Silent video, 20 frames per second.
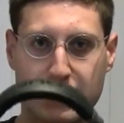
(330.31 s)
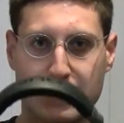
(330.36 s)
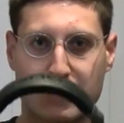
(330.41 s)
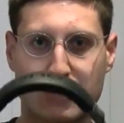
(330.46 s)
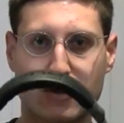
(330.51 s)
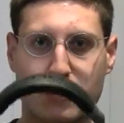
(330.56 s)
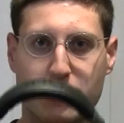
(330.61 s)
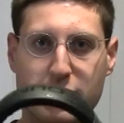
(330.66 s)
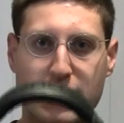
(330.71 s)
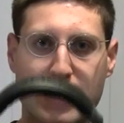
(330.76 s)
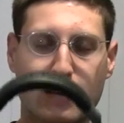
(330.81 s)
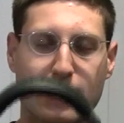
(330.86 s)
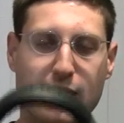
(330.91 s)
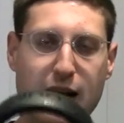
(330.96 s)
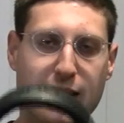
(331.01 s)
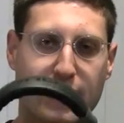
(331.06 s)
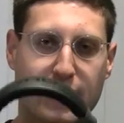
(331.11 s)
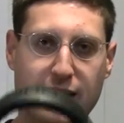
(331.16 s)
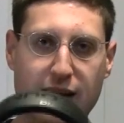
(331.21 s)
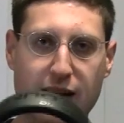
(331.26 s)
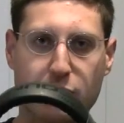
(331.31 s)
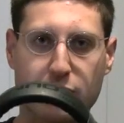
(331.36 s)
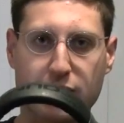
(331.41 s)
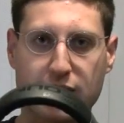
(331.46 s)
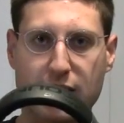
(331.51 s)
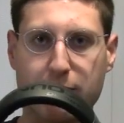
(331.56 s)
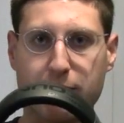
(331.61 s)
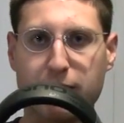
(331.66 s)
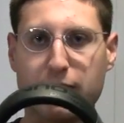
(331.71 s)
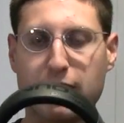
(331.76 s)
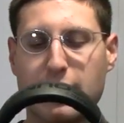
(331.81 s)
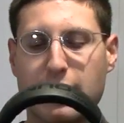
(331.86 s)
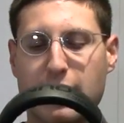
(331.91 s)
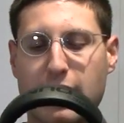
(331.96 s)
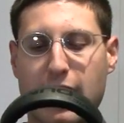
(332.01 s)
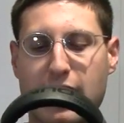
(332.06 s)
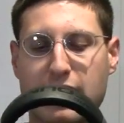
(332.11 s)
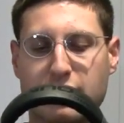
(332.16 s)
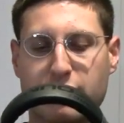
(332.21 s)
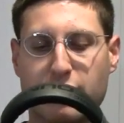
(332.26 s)
so you get a lot of kick with them,
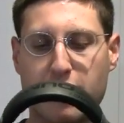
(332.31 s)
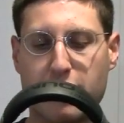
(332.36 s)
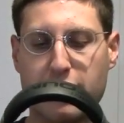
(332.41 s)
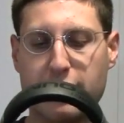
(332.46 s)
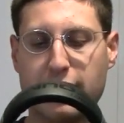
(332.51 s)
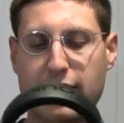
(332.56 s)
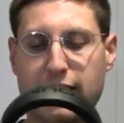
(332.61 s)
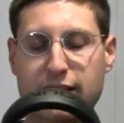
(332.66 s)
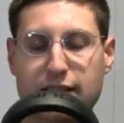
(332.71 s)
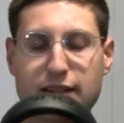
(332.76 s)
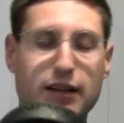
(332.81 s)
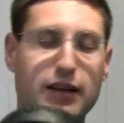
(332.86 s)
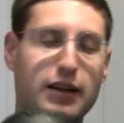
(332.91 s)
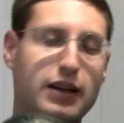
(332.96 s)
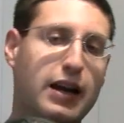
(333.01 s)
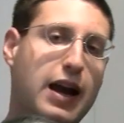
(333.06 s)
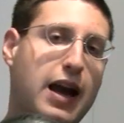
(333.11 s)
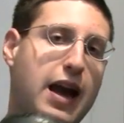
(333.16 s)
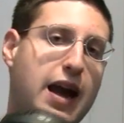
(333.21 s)
and it's very nice.